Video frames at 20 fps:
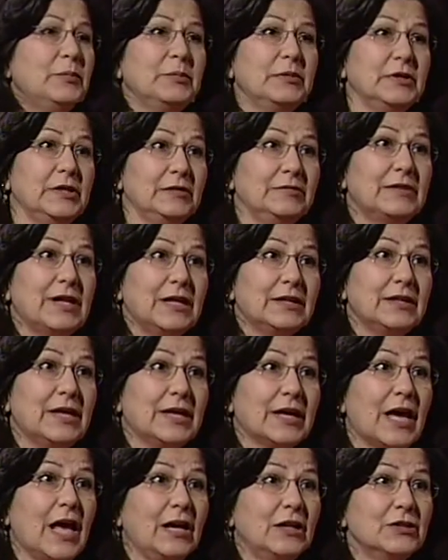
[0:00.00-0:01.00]
believe that the
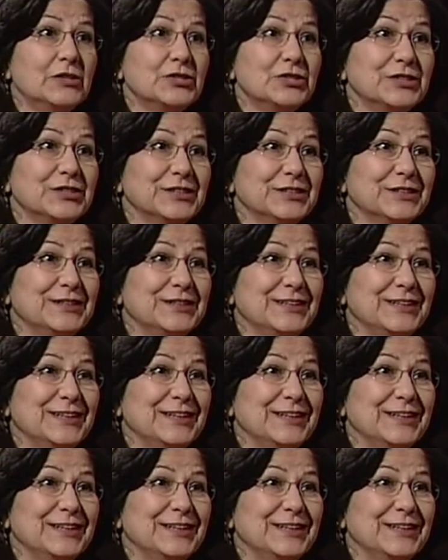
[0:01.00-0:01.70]
clergy,